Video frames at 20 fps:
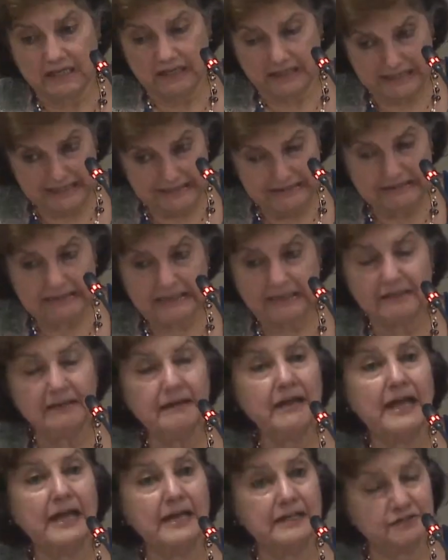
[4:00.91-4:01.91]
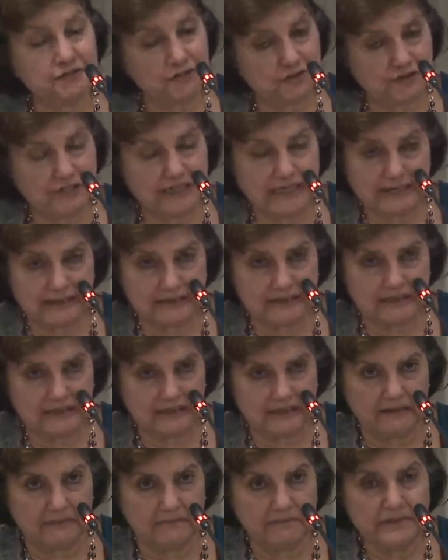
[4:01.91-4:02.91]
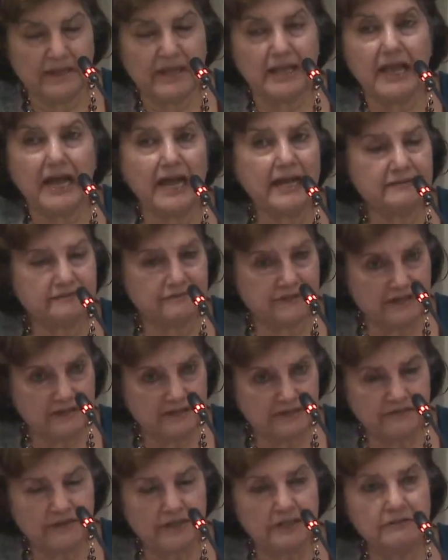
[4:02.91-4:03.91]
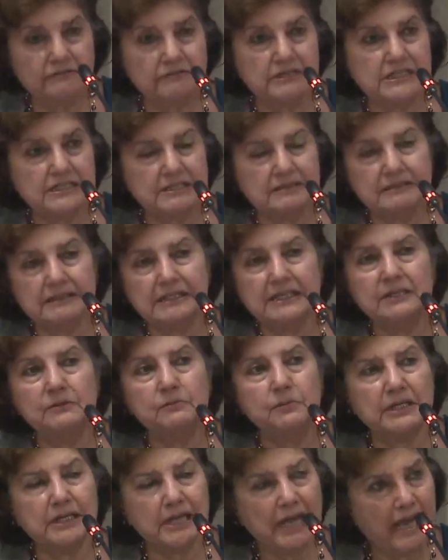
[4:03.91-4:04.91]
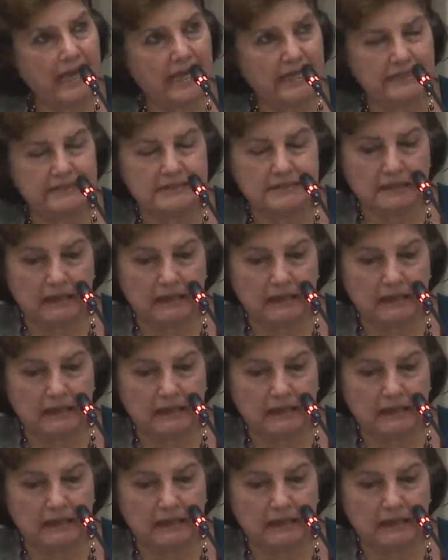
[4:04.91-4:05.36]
India and Sri Lanka. And very, very recently, we had